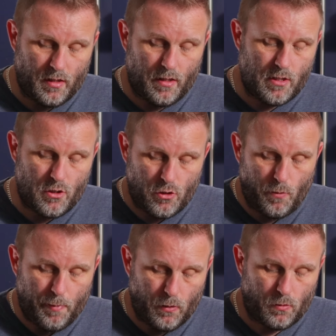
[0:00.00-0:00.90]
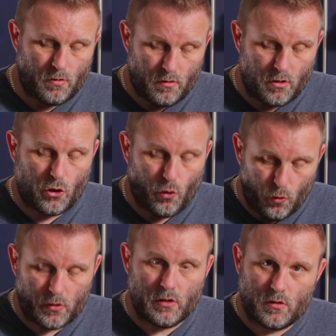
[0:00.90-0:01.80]
and then you do build the
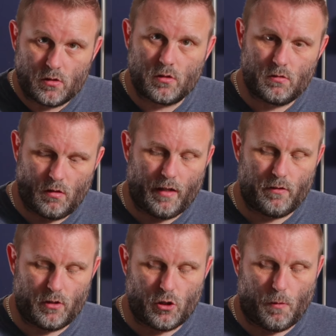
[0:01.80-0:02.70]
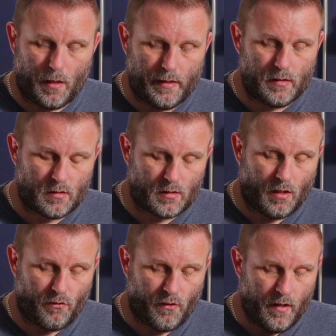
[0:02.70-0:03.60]
corners, like the top plates and
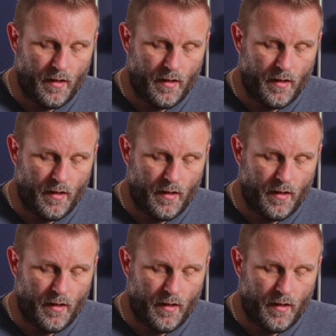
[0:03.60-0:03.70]
stuff.